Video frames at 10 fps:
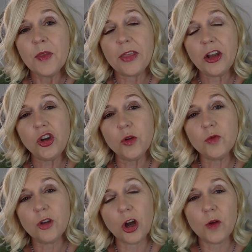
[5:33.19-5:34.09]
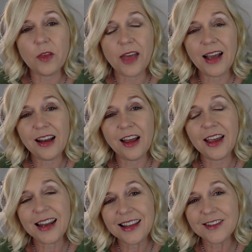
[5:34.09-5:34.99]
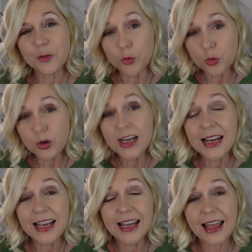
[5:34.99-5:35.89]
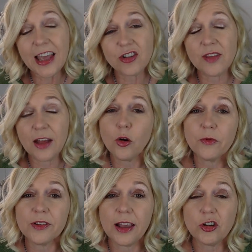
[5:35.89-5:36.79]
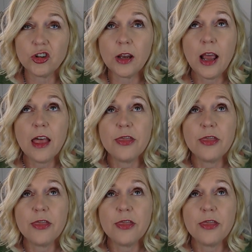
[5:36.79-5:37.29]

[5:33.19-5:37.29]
then you know that that client isn't really engaged in that conversation,